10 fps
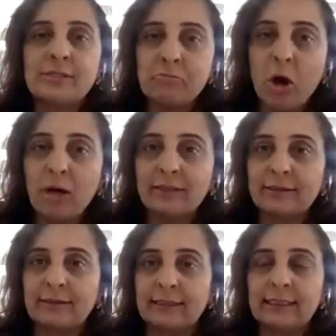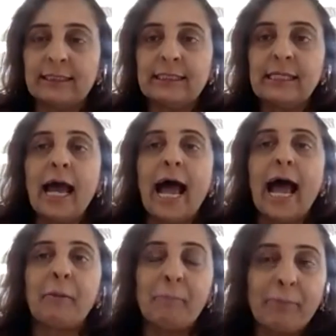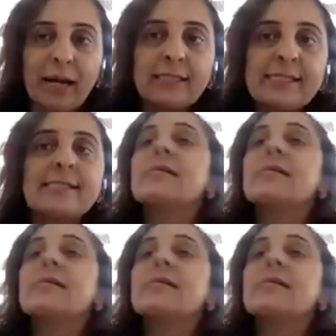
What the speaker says: democracy, and plus